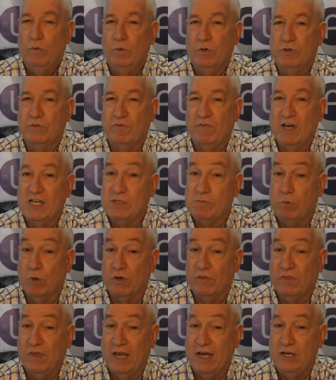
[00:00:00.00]
which
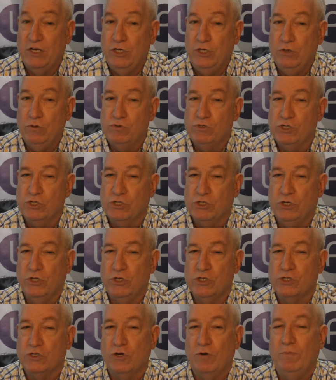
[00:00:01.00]
Facebook then uses to
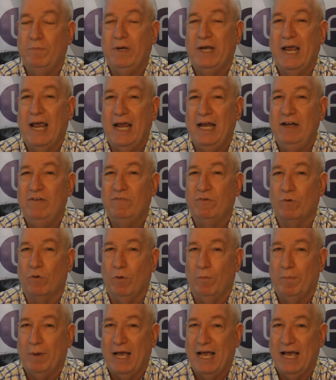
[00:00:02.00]
discern
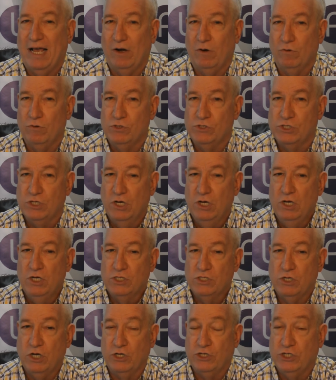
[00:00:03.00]
behavioral patterns
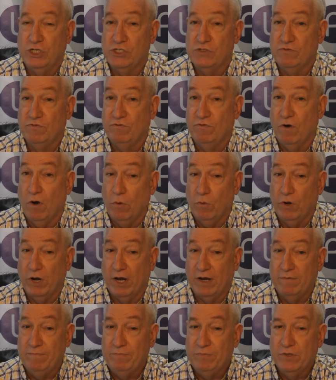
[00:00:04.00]
such as
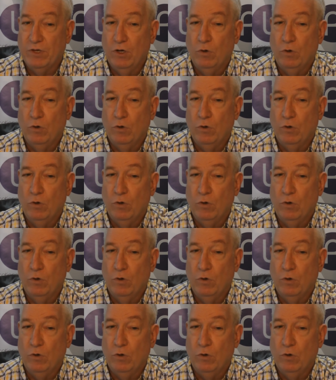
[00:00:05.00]
voting,